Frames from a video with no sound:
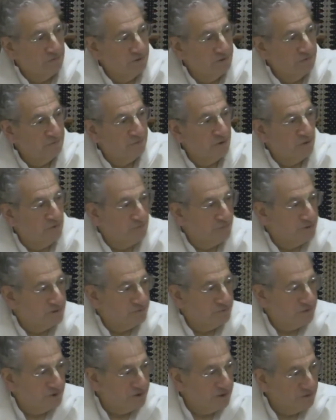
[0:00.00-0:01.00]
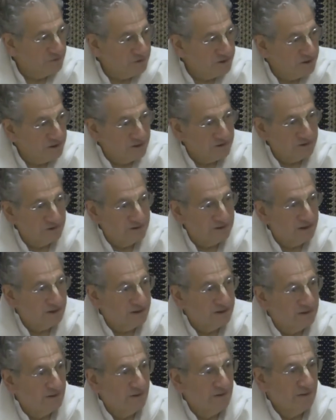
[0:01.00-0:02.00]
one of the gopis becomes this or
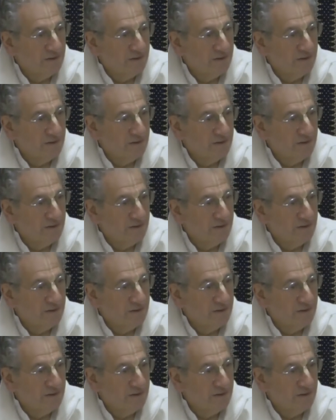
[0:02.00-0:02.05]
that.